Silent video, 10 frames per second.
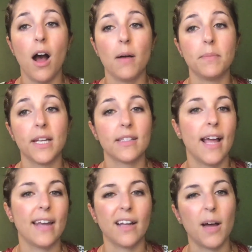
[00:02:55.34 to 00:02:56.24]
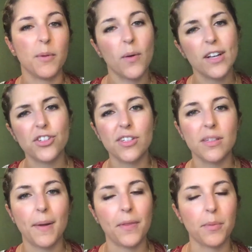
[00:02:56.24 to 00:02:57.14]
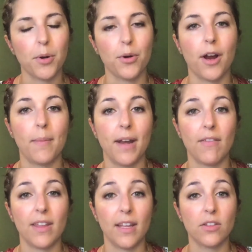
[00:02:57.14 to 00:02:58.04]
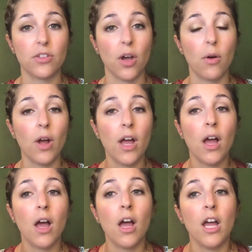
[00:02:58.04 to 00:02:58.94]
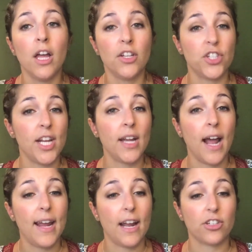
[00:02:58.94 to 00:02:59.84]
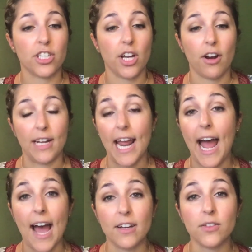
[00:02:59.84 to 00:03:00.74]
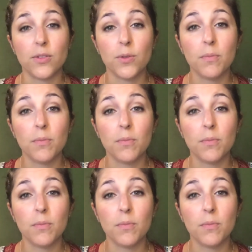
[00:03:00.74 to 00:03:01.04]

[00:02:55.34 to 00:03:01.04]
because I had a couple questions about the program and everything. So she and I had actually already had a Zoom